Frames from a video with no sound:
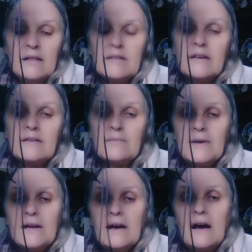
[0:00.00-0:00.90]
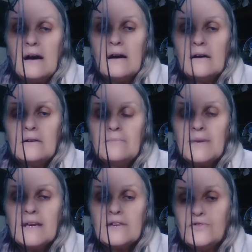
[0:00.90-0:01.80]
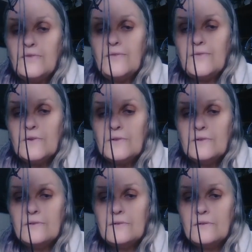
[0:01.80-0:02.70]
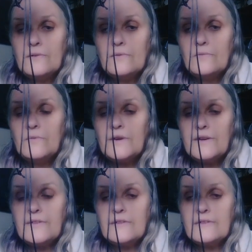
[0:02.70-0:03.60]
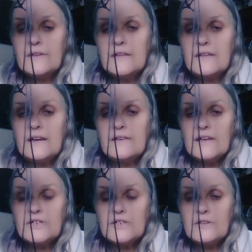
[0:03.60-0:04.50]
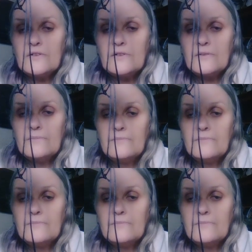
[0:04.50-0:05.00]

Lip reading: that Spirit are being truthful with the directions.